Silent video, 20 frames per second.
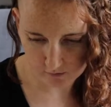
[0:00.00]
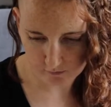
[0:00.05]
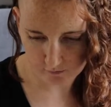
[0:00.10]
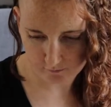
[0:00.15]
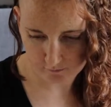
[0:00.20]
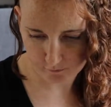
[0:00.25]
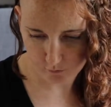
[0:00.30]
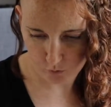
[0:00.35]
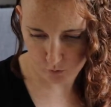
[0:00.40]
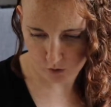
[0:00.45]

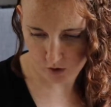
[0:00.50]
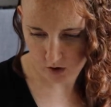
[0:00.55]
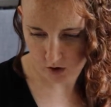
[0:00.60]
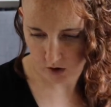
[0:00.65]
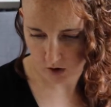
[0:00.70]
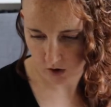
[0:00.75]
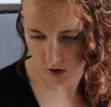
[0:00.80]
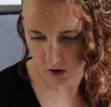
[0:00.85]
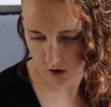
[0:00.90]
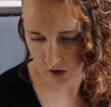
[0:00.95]

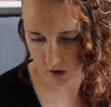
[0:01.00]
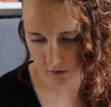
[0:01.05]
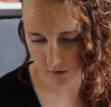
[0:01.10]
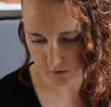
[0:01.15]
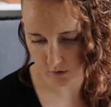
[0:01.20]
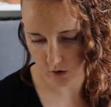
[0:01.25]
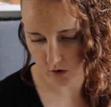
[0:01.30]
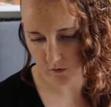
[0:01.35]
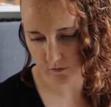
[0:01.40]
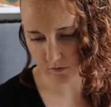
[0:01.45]
for
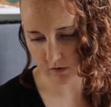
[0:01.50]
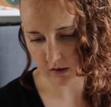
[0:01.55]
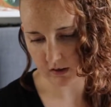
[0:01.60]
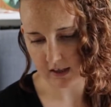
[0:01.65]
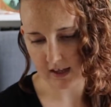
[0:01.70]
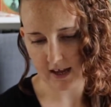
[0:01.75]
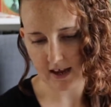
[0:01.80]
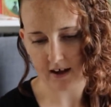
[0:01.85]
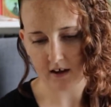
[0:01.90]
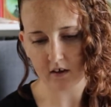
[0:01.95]
Throne of
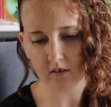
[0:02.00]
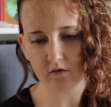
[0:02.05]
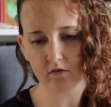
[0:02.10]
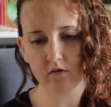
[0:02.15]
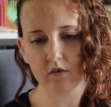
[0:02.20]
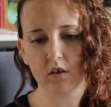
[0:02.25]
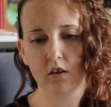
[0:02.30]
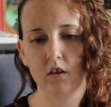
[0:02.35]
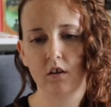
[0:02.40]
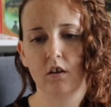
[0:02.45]
Glass.